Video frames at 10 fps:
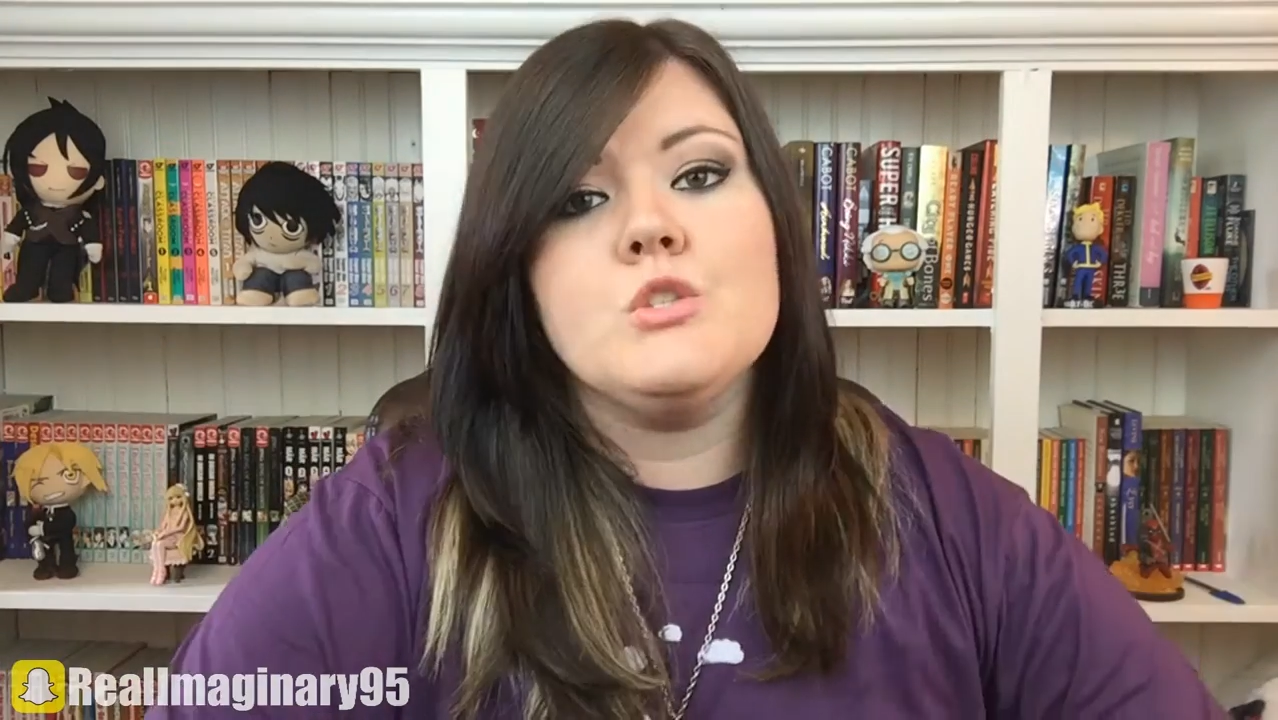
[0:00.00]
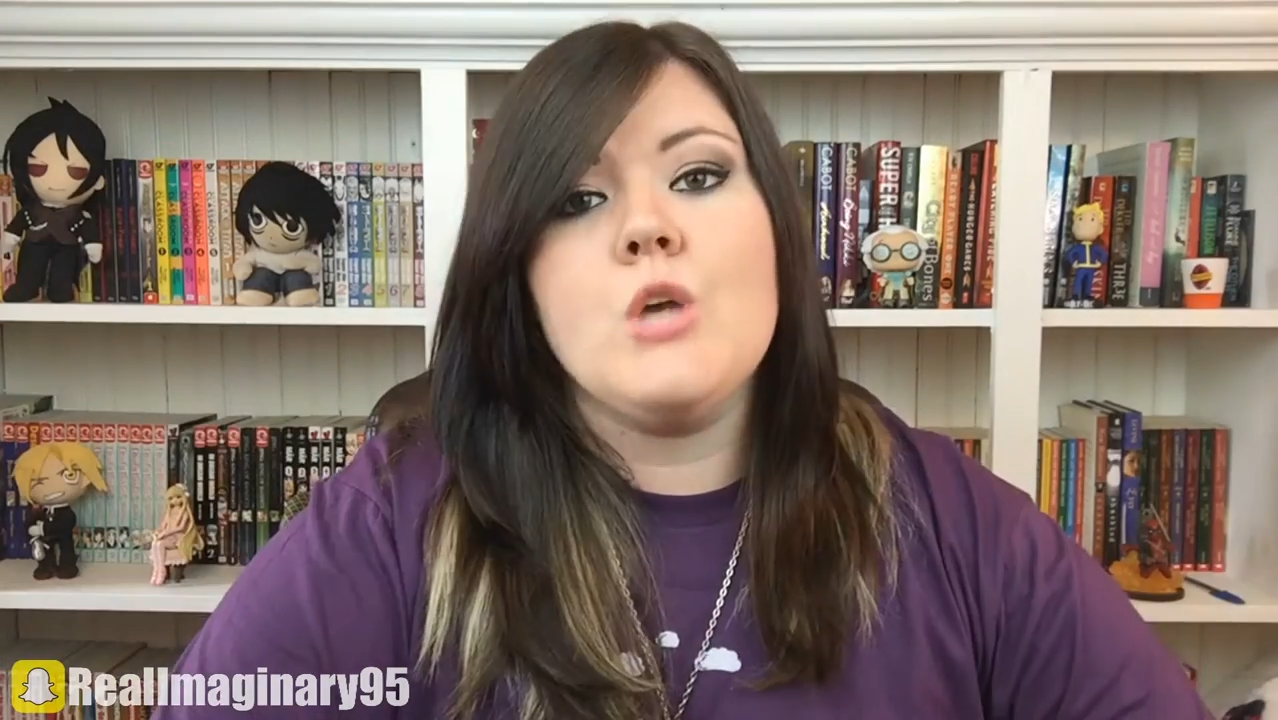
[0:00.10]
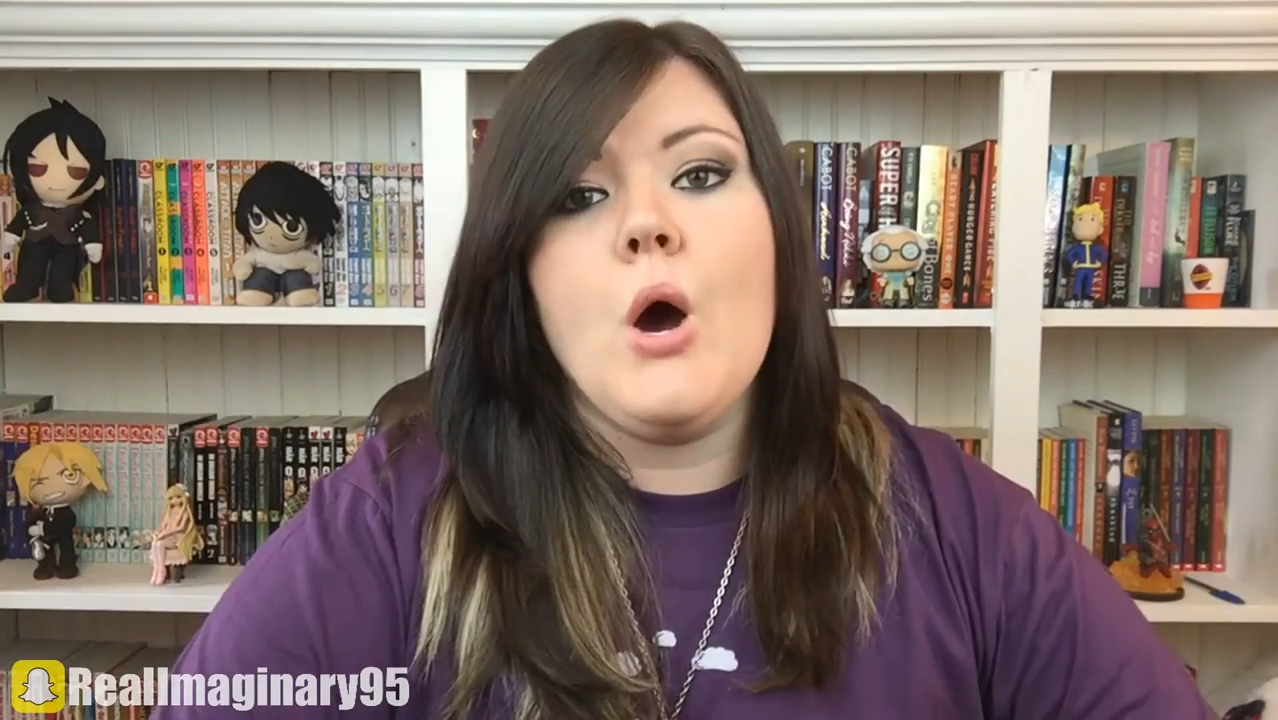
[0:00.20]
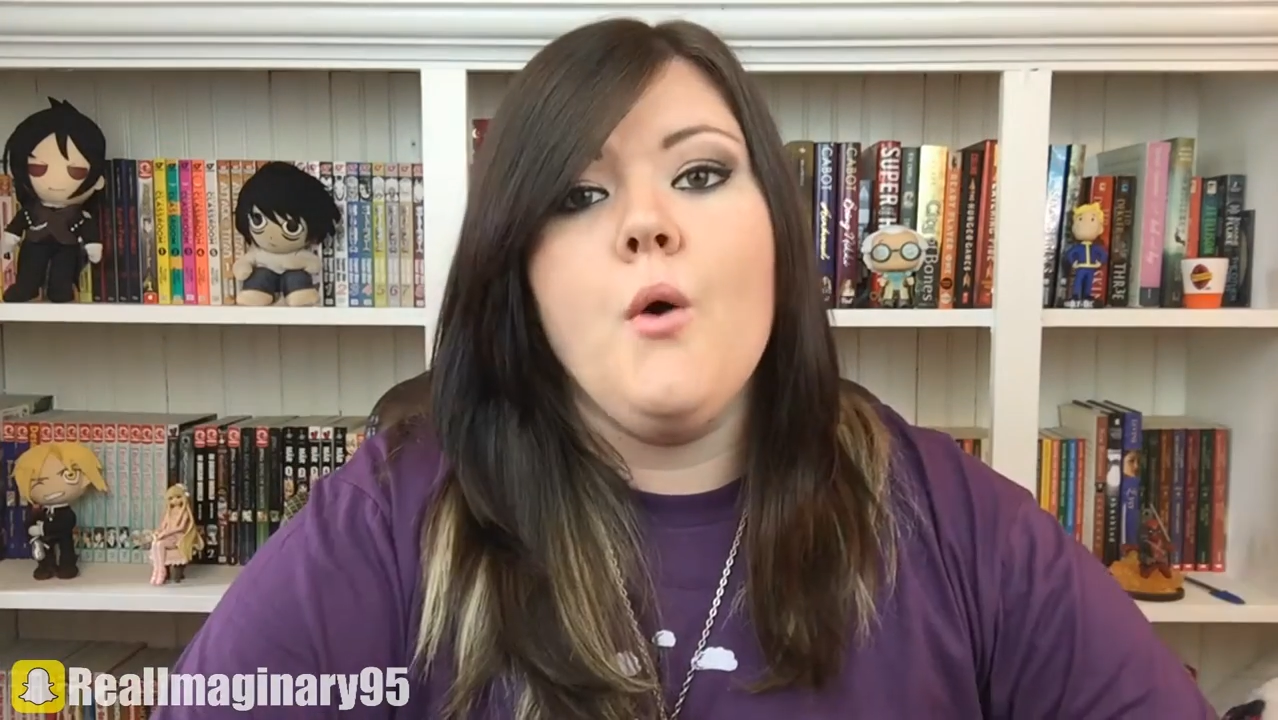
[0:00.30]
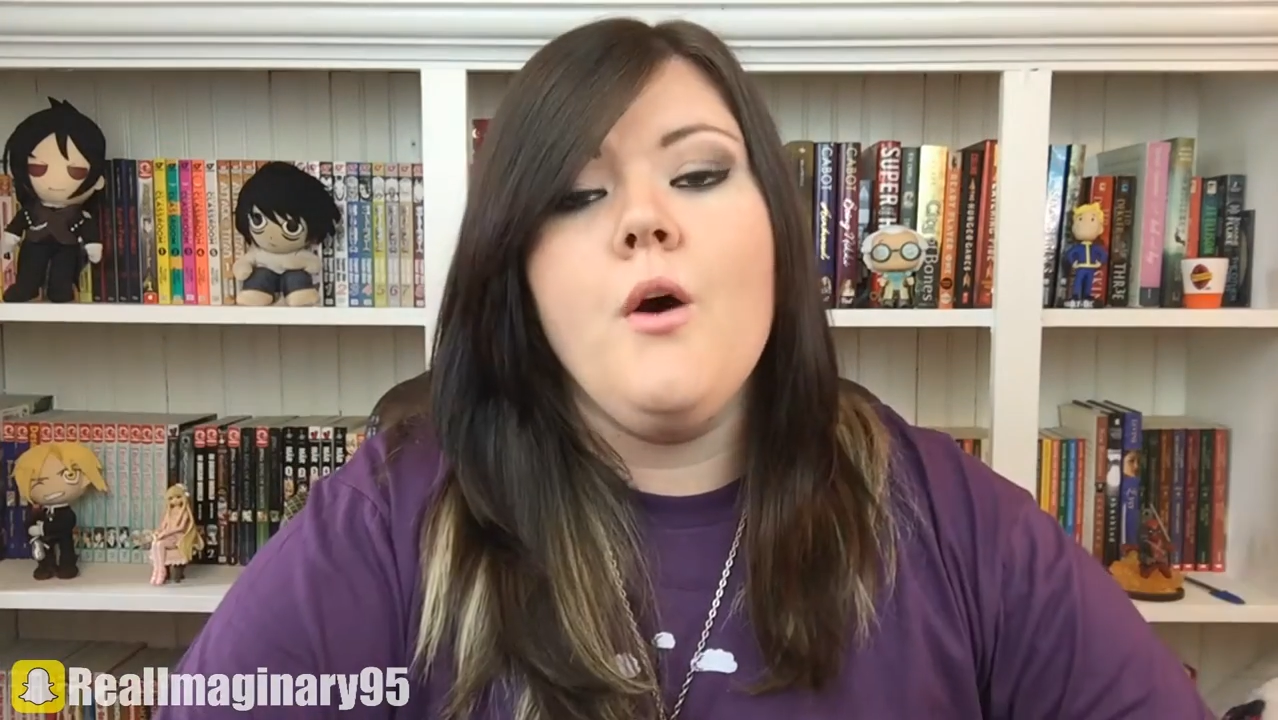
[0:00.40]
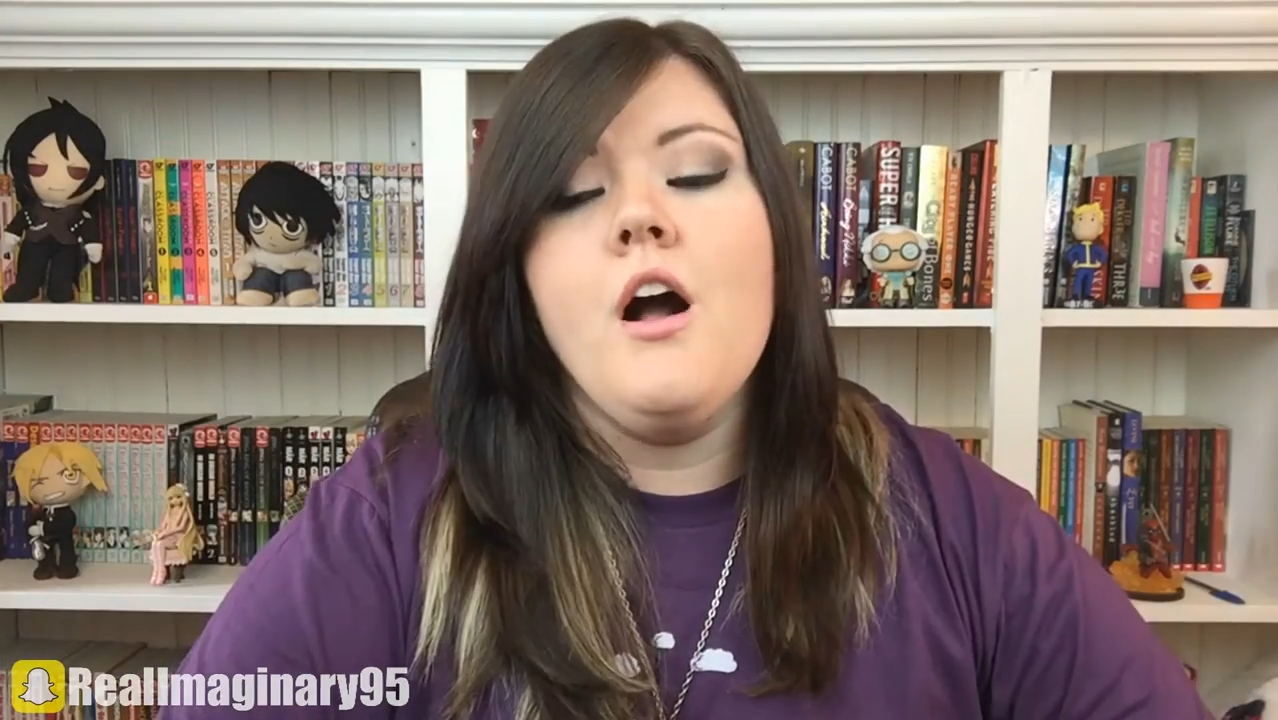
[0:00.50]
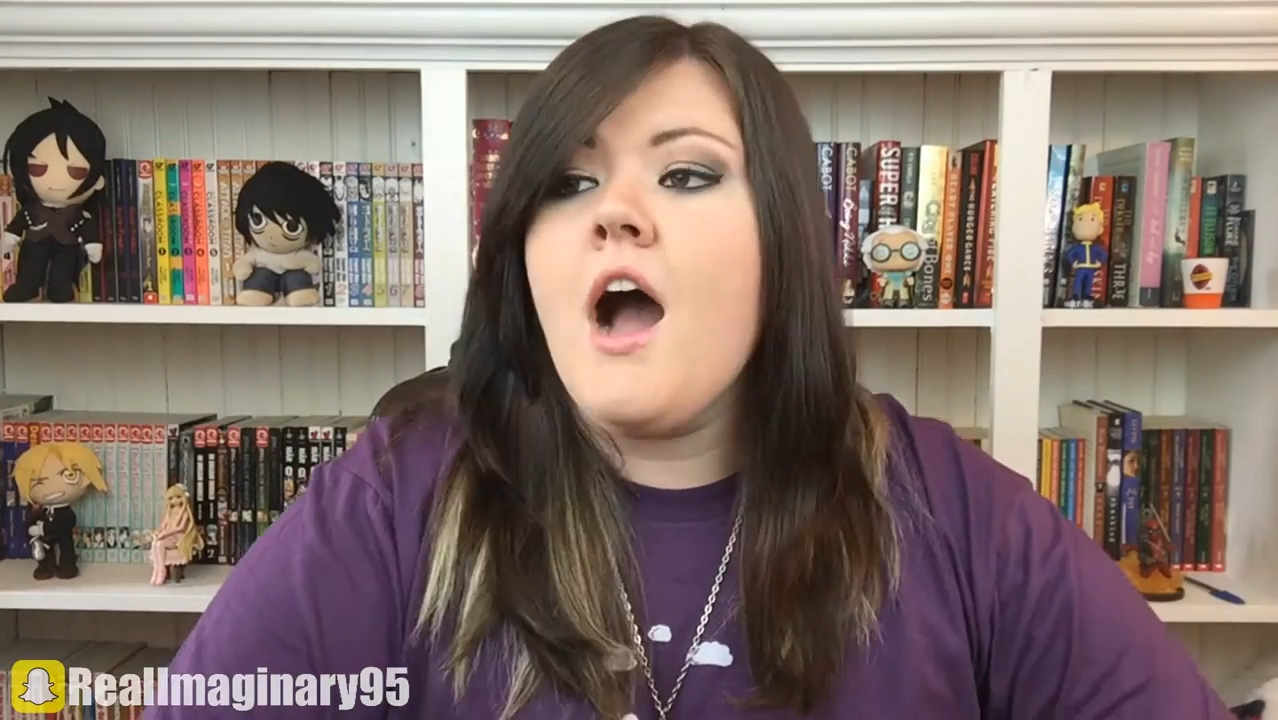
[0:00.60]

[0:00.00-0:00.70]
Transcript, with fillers: So